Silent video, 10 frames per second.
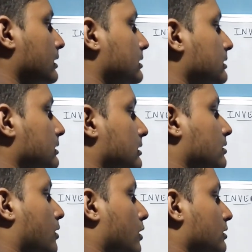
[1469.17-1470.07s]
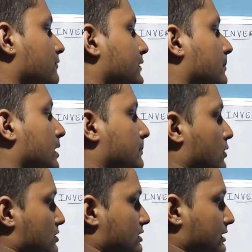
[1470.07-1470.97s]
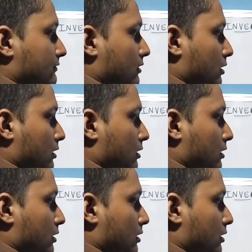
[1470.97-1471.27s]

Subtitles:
here all of them are positive.